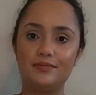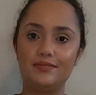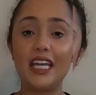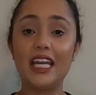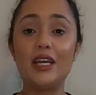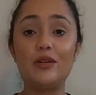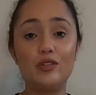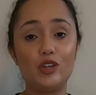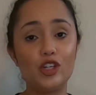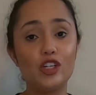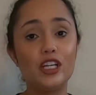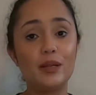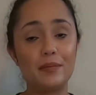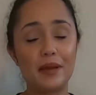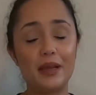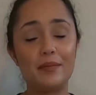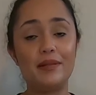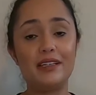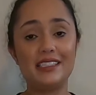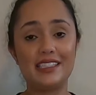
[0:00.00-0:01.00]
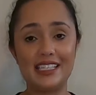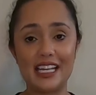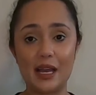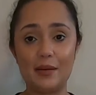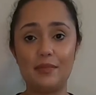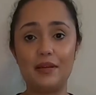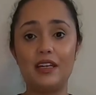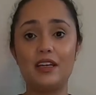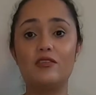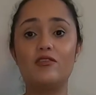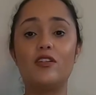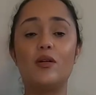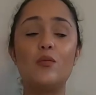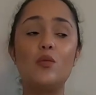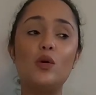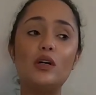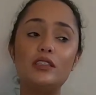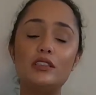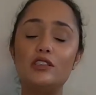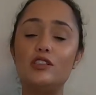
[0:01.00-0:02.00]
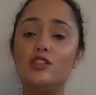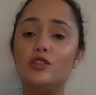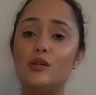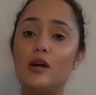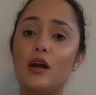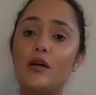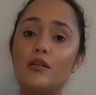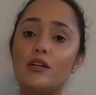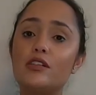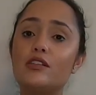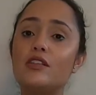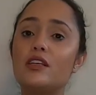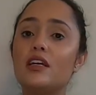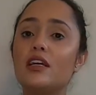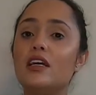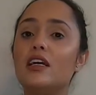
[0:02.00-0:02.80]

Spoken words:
If your baby is napping from 1 to 2 hours,